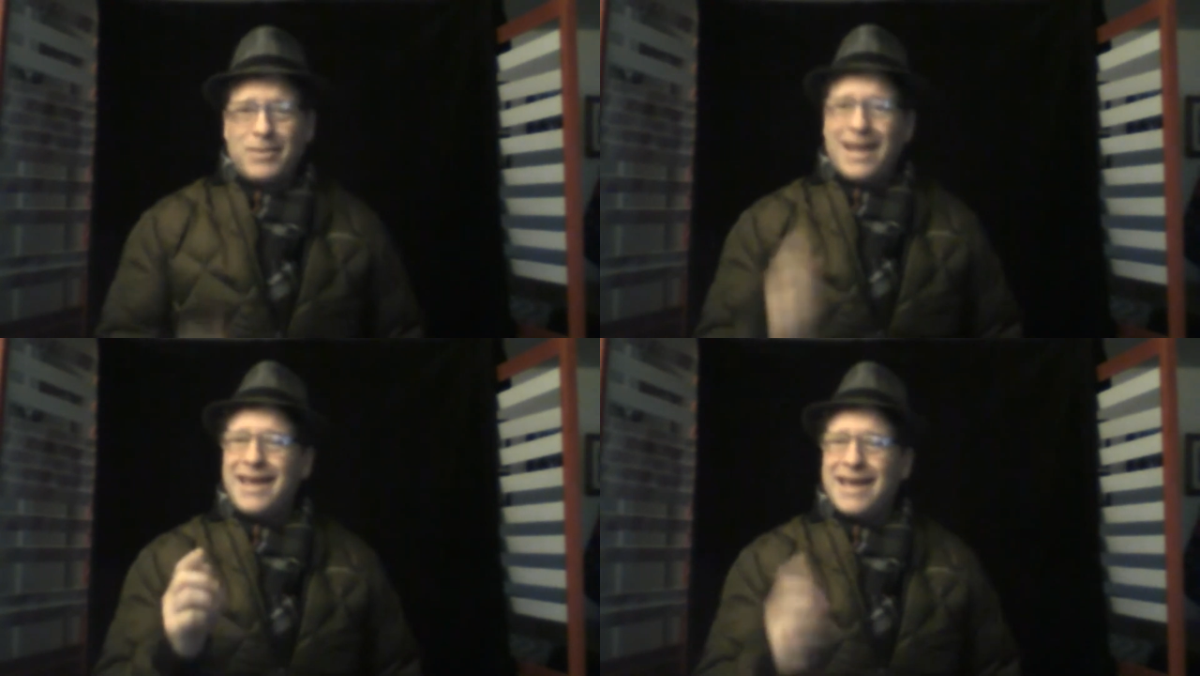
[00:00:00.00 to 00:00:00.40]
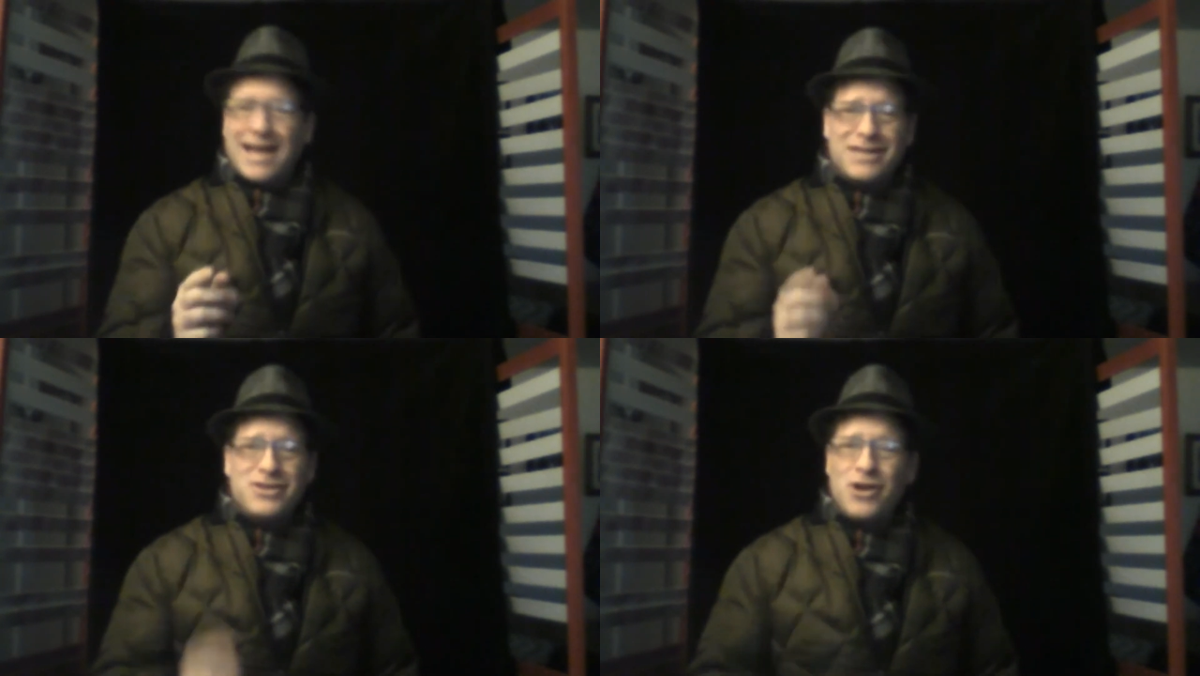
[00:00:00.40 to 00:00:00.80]

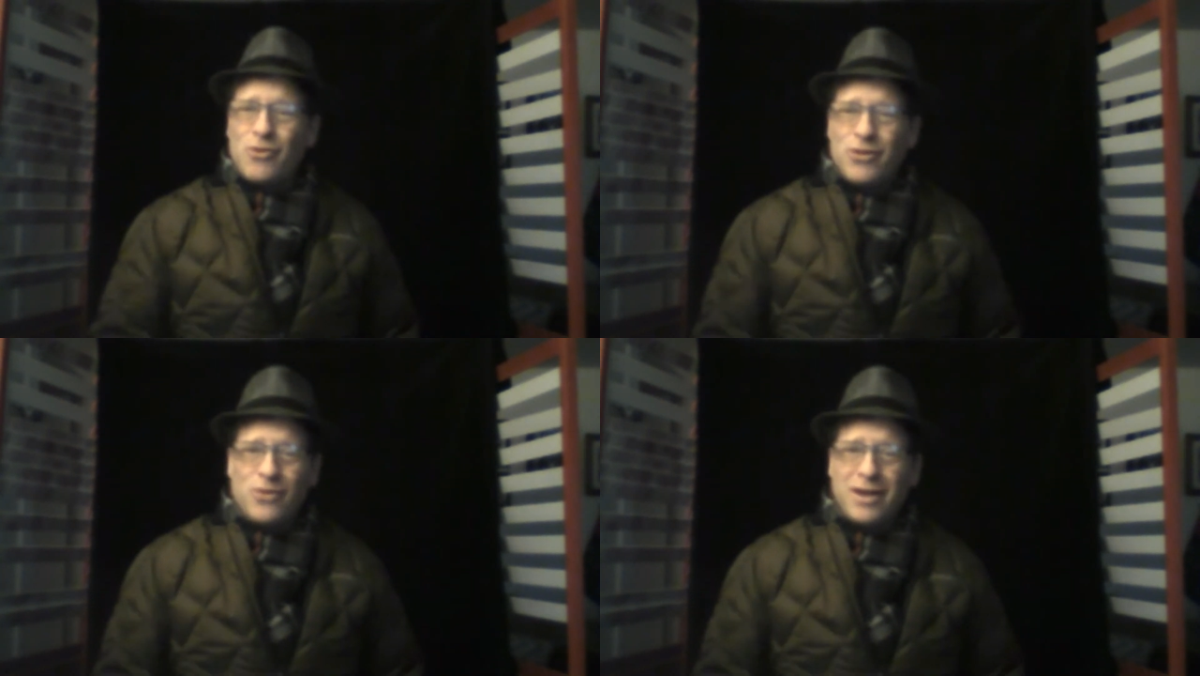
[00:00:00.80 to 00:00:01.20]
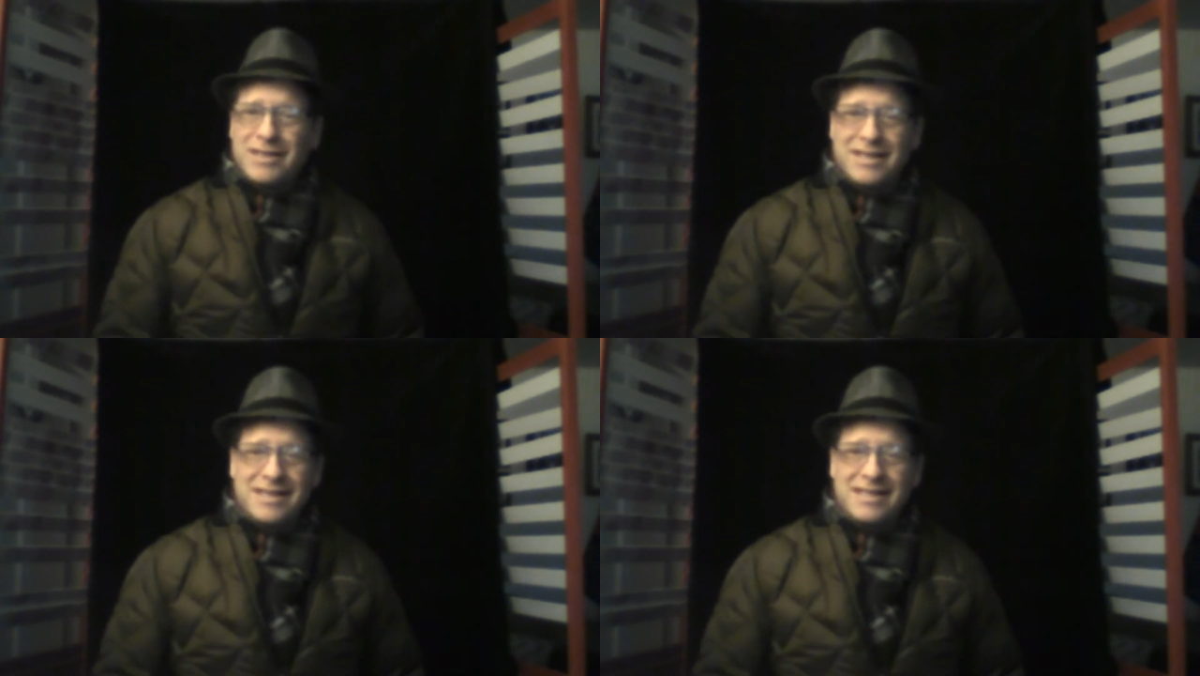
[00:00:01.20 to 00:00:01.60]
Because no one wants
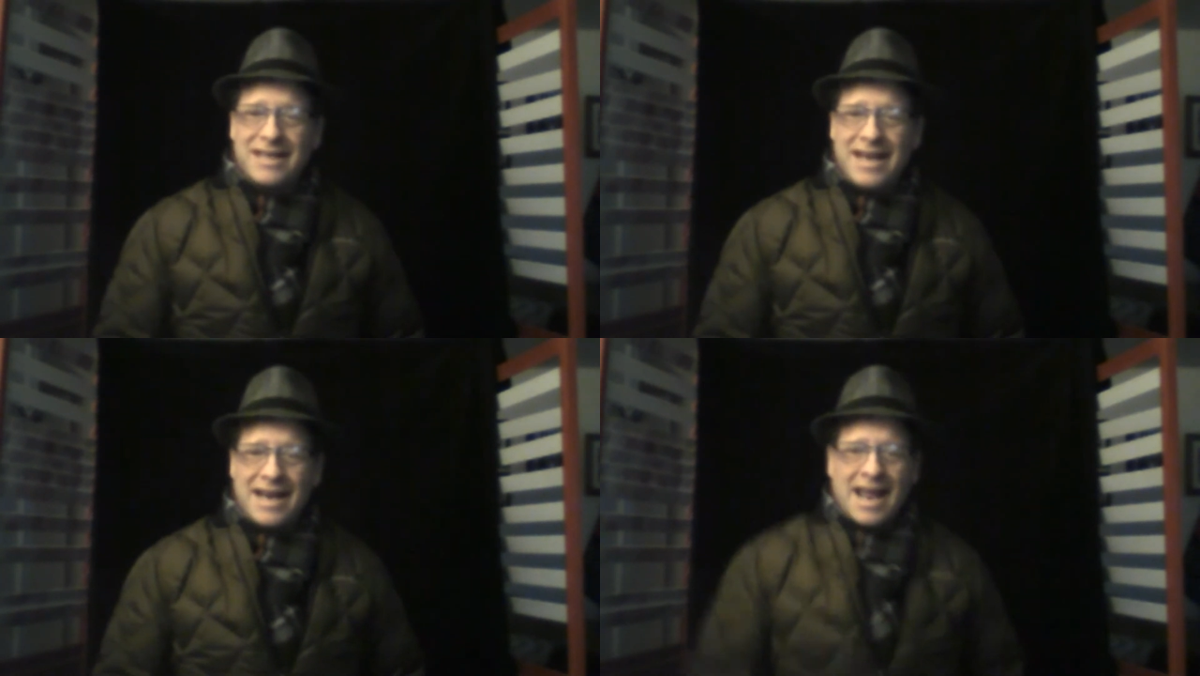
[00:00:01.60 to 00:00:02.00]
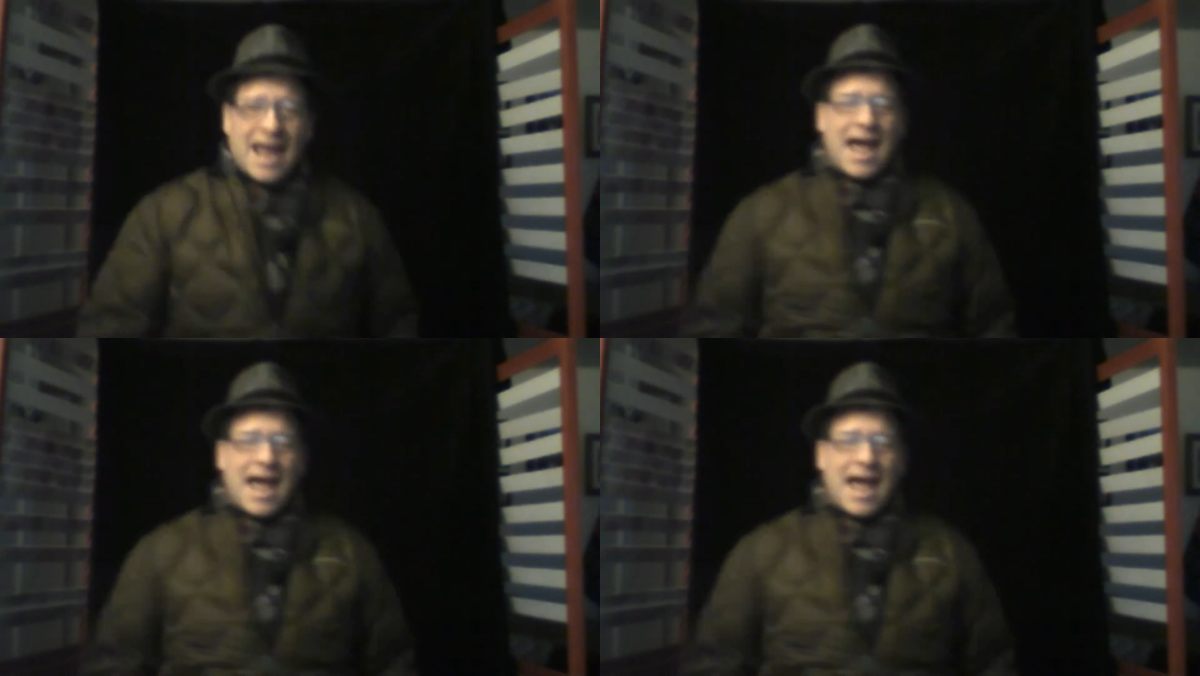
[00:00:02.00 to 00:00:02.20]
to see it.